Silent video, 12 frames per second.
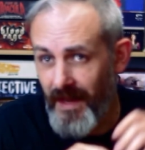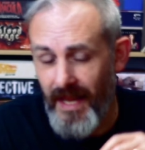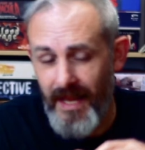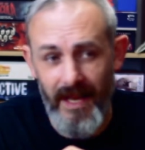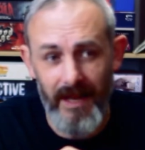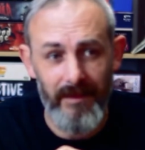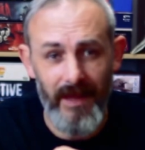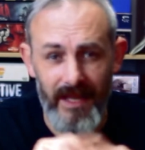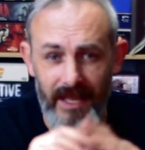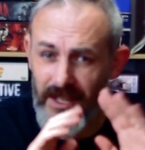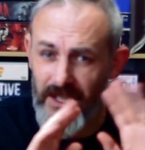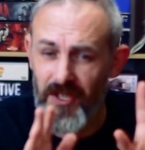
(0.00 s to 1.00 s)

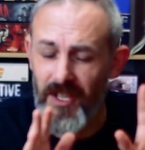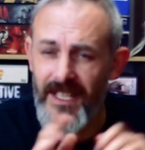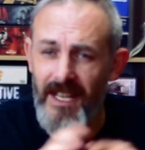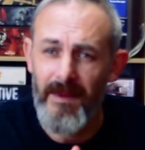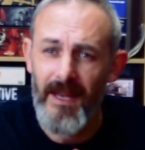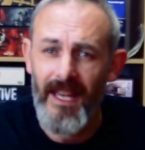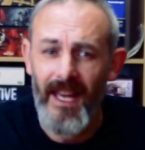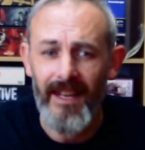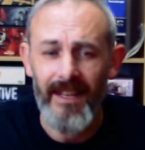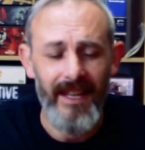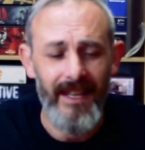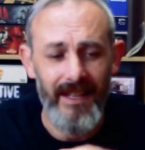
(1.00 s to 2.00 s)
it kicked the shit out of me
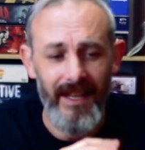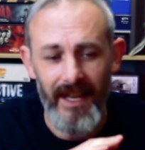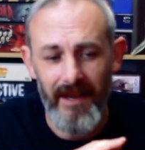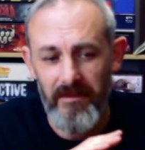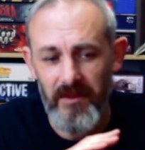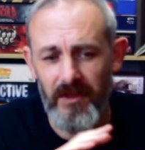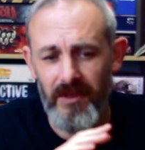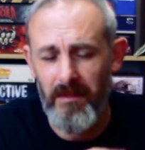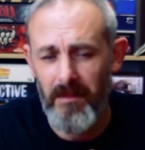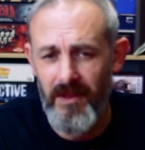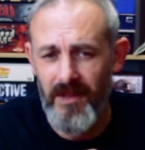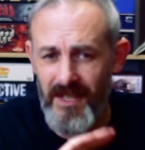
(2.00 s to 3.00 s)
again, and I took
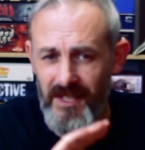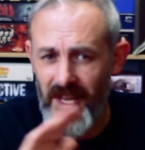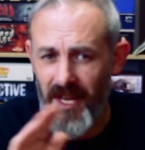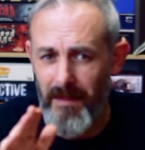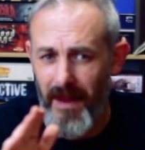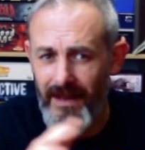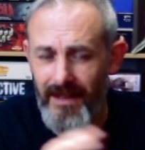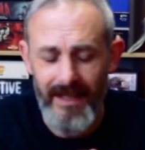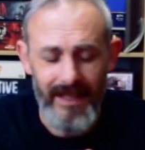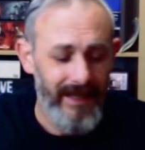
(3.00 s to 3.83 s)
to the sick bed.